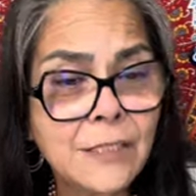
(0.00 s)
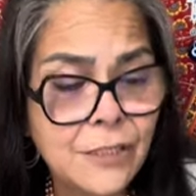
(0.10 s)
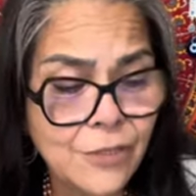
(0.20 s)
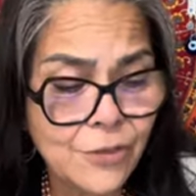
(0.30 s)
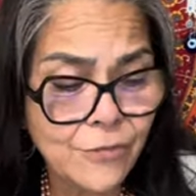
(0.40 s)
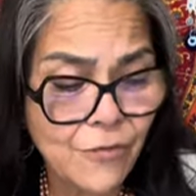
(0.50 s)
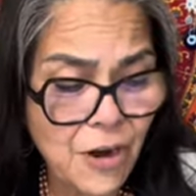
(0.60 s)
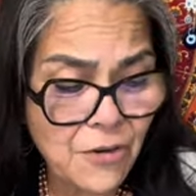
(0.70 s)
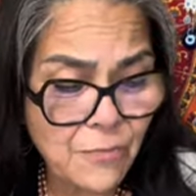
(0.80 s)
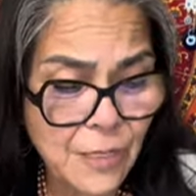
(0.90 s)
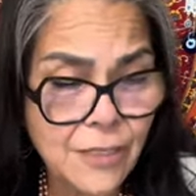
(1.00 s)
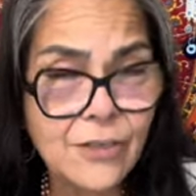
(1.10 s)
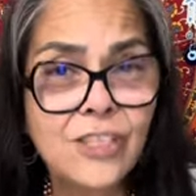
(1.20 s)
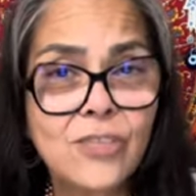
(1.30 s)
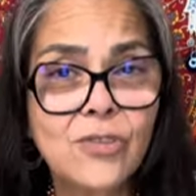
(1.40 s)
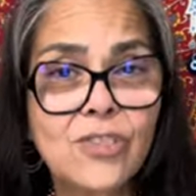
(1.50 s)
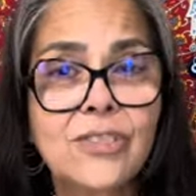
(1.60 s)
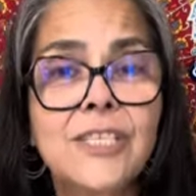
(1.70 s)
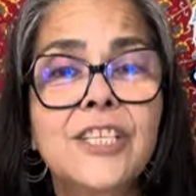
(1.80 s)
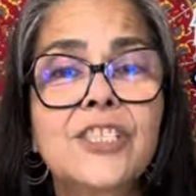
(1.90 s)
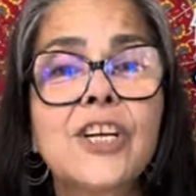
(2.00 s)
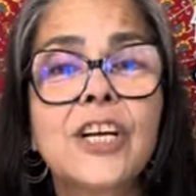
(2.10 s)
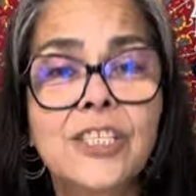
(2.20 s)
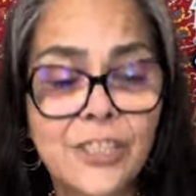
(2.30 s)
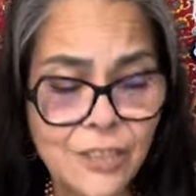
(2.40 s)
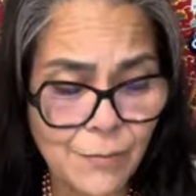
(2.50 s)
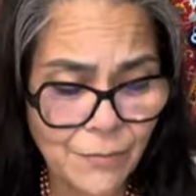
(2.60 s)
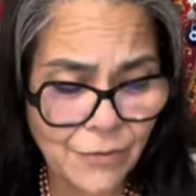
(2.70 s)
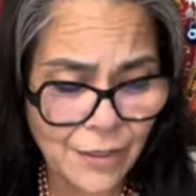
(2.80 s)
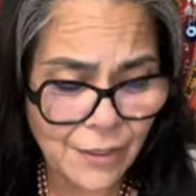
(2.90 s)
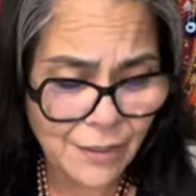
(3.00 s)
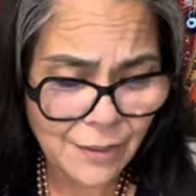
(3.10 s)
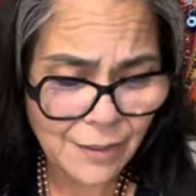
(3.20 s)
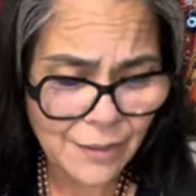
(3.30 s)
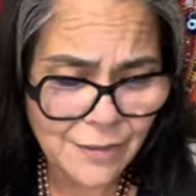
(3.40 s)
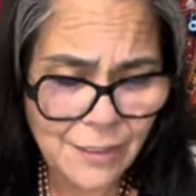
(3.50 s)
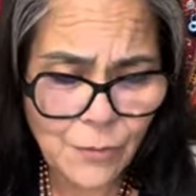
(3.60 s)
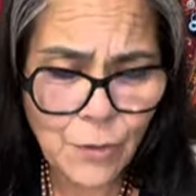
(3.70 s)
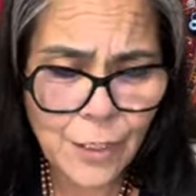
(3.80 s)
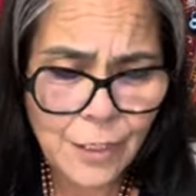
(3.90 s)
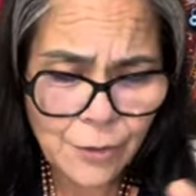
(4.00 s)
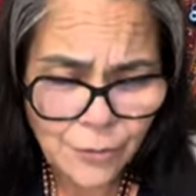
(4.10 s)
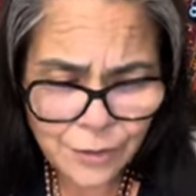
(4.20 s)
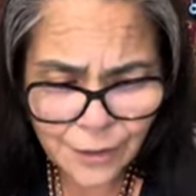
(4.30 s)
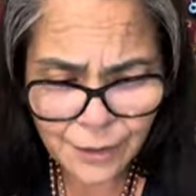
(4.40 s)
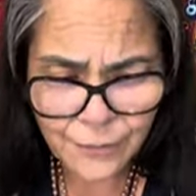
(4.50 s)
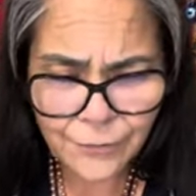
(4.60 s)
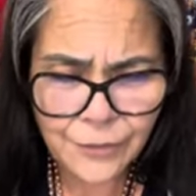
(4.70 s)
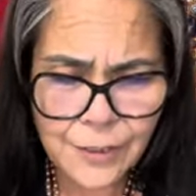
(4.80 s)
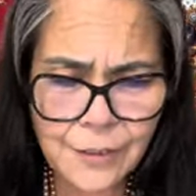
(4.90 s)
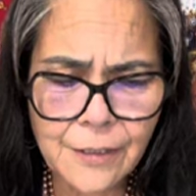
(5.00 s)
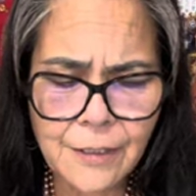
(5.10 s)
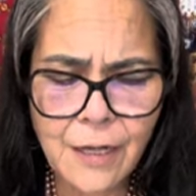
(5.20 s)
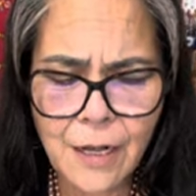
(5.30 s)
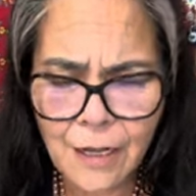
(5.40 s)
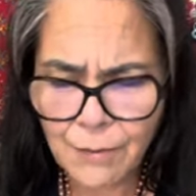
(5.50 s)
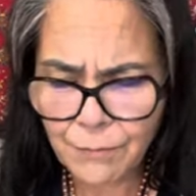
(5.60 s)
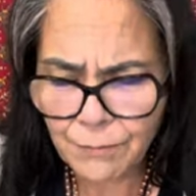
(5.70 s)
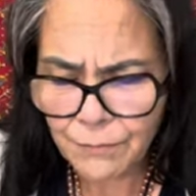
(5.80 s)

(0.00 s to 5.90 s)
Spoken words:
to your environment, or did you just take charge of something? Is that why you're starting to feel calm?